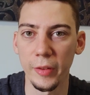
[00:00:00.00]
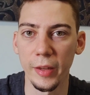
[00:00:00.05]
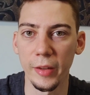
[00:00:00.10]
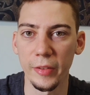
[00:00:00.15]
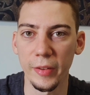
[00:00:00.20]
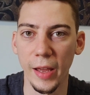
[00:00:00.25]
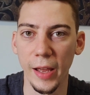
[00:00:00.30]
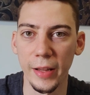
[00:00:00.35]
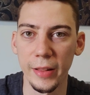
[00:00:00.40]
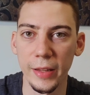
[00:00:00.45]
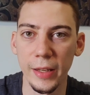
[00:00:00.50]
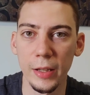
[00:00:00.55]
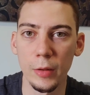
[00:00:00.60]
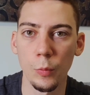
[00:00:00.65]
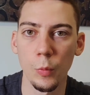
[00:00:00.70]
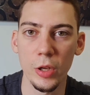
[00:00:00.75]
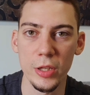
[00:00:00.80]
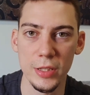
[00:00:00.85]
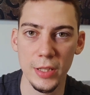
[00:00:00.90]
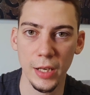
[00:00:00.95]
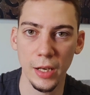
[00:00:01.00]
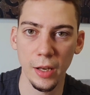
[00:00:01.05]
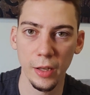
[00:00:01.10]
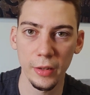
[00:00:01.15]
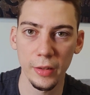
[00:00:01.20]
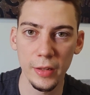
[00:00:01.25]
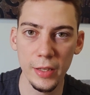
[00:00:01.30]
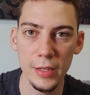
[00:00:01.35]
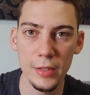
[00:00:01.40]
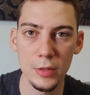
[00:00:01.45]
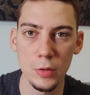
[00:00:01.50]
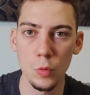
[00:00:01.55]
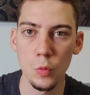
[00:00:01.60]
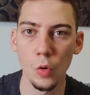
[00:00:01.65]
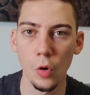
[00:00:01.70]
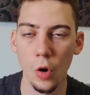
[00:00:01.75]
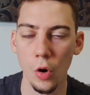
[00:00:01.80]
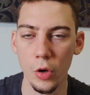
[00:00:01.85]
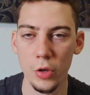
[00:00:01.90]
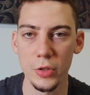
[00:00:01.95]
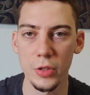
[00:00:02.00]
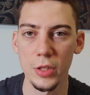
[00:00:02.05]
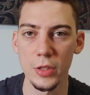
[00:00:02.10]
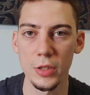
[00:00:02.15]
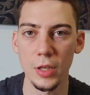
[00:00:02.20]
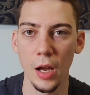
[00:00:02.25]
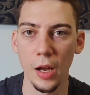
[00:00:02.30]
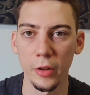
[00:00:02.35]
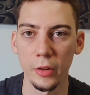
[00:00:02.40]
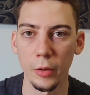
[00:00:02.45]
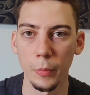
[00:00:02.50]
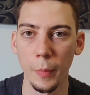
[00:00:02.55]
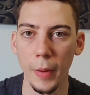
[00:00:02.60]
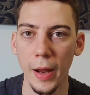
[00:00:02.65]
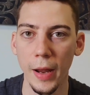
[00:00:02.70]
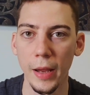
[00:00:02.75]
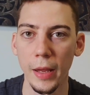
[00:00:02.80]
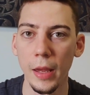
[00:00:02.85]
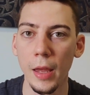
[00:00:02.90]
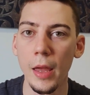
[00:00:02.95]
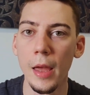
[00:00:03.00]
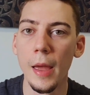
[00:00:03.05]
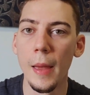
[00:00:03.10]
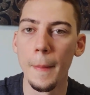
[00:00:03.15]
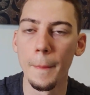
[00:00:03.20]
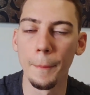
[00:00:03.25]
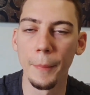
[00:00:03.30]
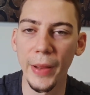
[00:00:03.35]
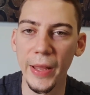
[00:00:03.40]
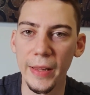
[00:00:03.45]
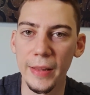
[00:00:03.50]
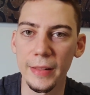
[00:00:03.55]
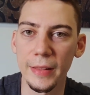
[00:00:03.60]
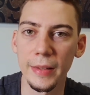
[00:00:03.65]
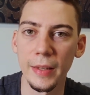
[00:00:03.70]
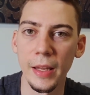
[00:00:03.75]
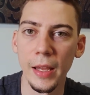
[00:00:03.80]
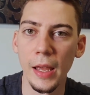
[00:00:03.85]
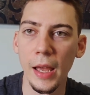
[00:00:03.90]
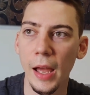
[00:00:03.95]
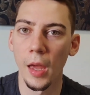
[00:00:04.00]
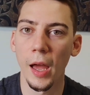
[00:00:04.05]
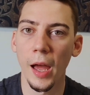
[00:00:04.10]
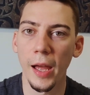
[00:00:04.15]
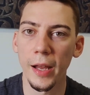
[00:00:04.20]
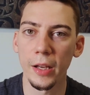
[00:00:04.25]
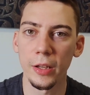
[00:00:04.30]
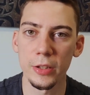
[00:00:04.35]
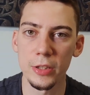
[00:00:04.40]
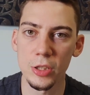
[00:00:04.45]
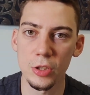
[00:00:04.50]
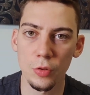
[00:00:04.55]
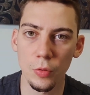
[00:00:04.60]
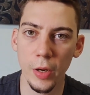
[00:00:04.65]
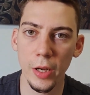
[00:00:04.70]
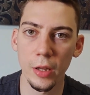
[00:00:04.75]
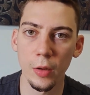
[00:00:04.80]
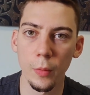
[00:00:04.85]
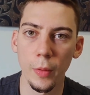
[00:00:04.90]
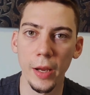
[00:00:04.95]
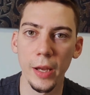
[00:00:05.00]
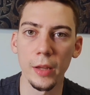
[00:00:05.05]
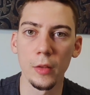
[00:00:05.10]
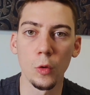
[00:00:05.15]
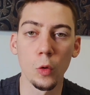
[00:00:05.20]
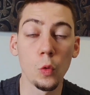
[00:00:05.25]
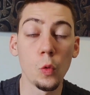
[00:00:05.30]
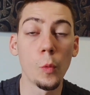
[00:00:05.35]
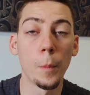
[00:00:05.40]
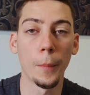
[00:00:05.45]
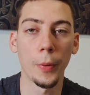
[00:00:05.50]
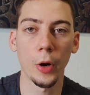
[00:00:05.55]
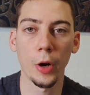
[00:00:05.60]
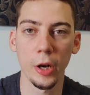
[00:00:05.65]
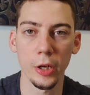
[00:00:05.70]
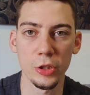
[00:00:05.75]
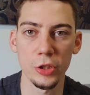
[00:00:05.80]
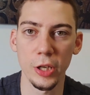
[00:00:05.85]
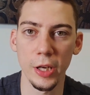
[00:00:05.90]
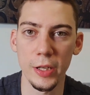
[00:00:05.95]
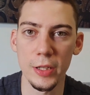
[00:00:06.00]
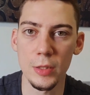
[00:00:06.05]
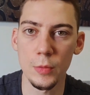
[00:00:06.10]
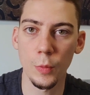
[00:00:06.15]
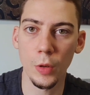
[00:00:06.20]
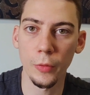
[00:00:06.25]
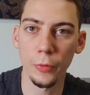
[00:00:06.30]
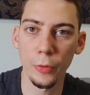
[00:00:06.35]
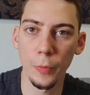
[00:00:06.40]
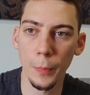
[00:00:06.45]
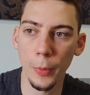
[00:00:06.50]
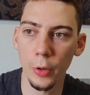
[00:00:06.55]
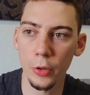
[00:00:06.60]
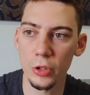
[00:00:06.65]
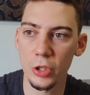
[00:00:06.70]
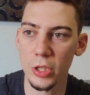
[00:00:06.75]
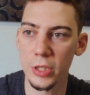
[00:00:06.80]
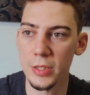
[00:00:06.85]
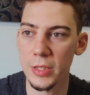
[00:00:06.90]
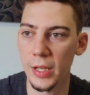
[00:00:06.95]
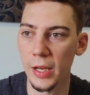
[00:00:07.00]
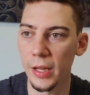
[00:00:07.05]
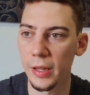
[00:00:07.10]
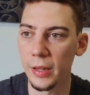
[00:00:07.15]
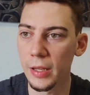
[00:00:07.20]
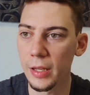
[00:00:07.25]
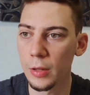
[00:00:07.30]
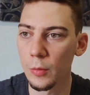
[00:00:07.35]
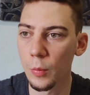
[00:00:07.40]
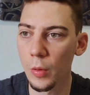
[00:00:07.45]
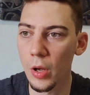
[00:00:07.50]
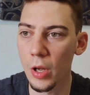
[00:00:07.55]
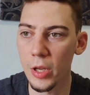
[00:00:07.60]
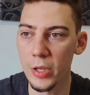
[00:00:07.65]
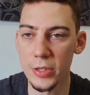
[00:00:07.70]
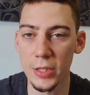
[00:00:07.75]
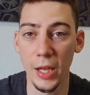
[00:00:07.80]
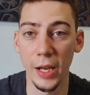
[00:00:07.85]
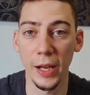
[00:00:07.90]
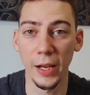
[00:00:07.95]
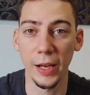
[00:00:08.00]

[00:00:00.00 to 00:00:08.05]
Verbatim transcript: things I did once I got these two courses under my belt, I got straight away two projects. One of the projects that I did was an